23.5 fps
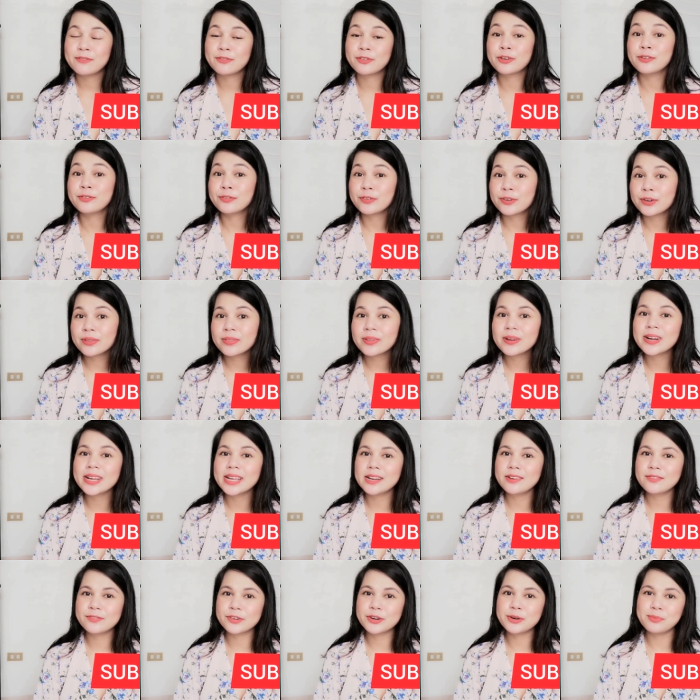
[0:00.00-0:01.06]
For further
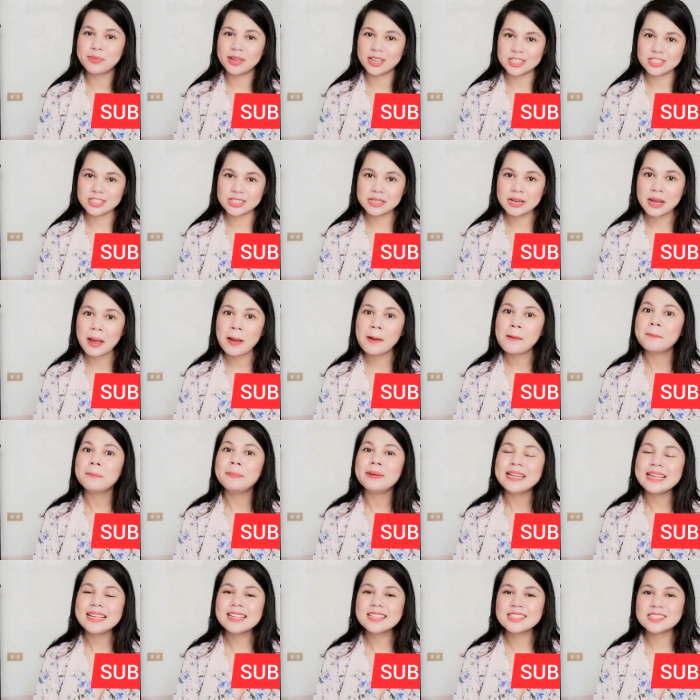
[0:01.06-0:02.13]
information,
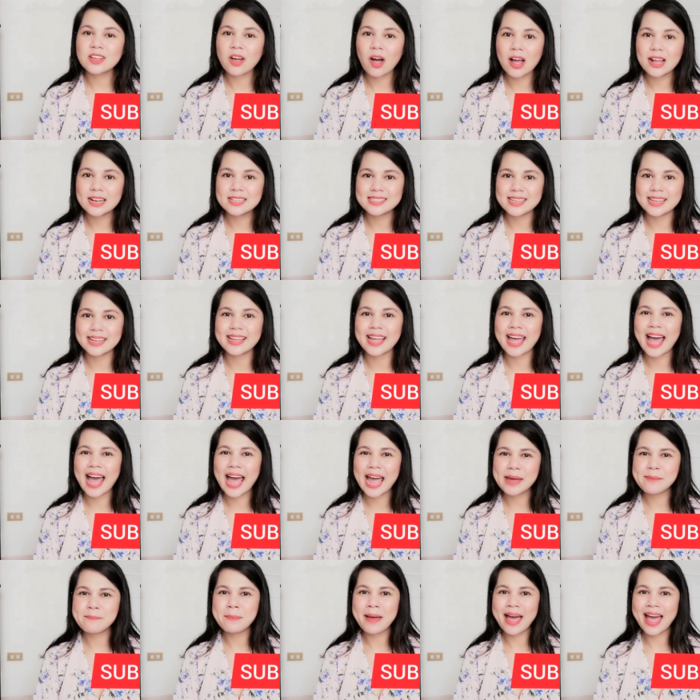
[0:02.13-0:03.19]
please contact
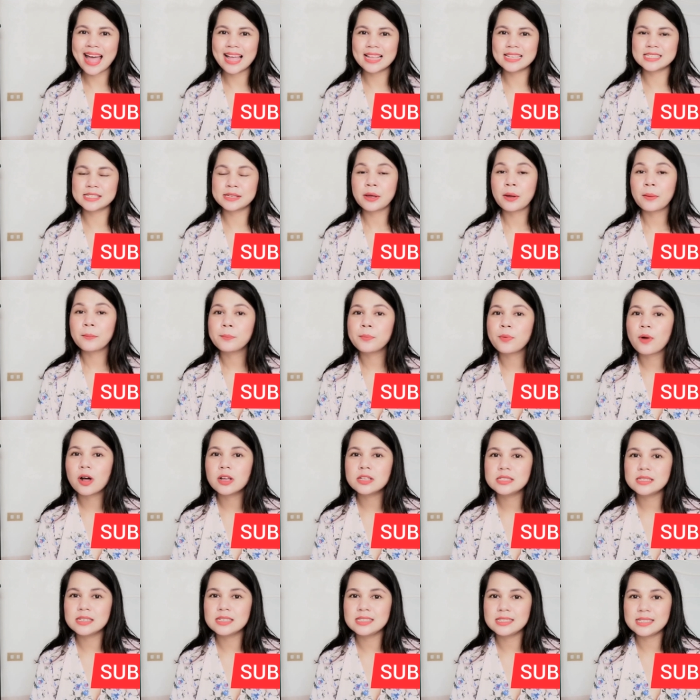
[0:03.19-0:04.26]
iPASS
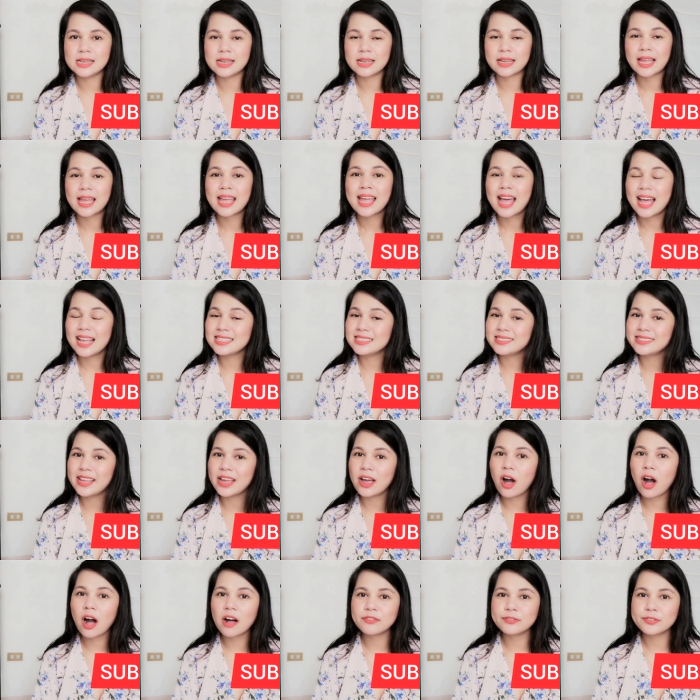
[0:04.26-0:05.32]
Processing as
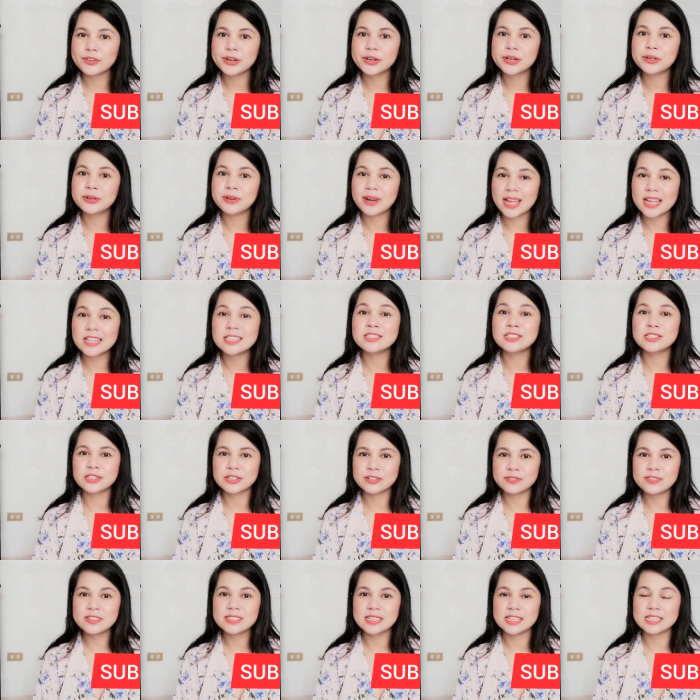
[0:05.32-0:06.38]
they offer great
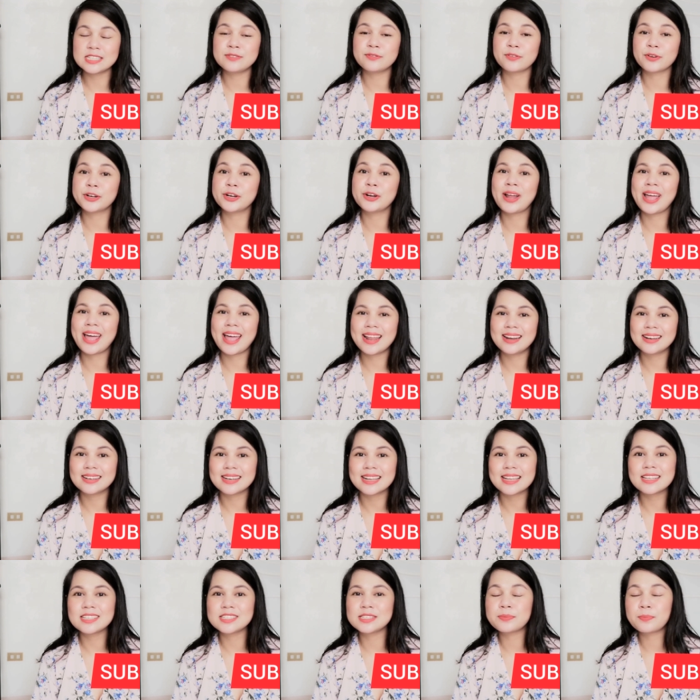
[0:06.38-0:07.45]
services for your N
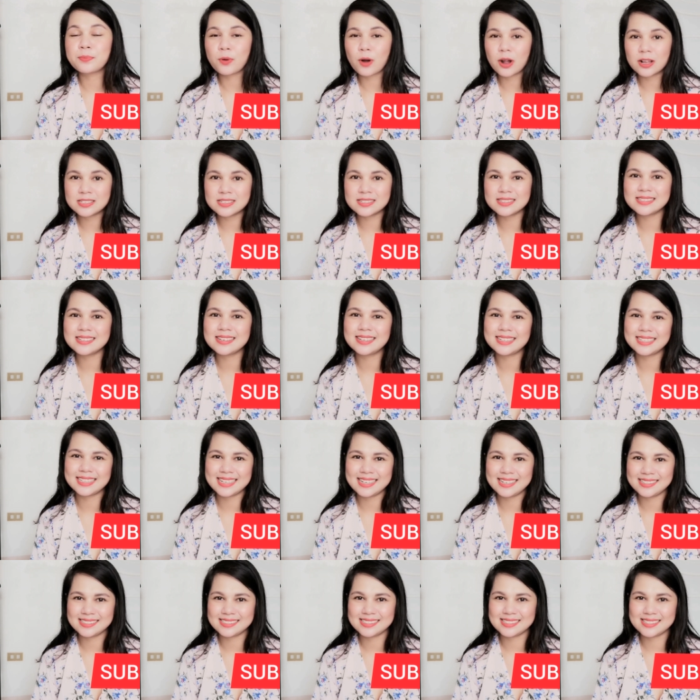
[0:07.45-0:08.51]
C L E X processing
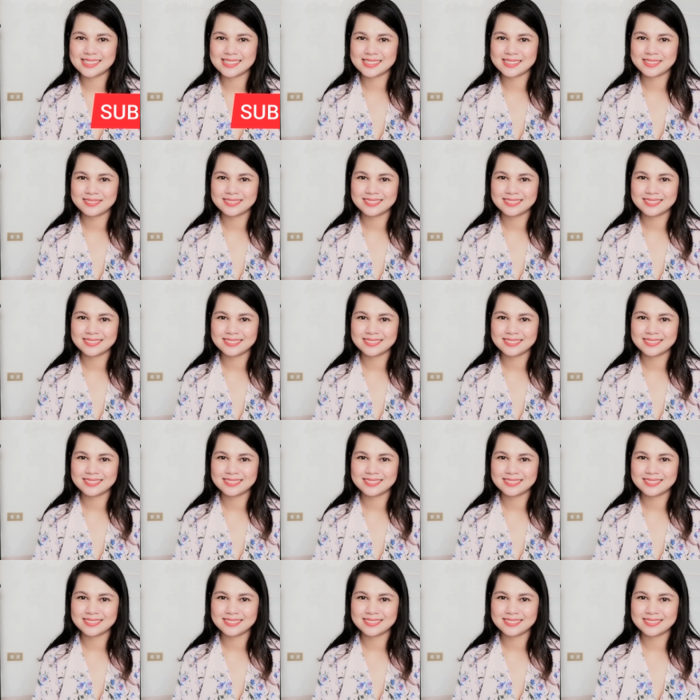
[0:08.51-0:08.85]
needs.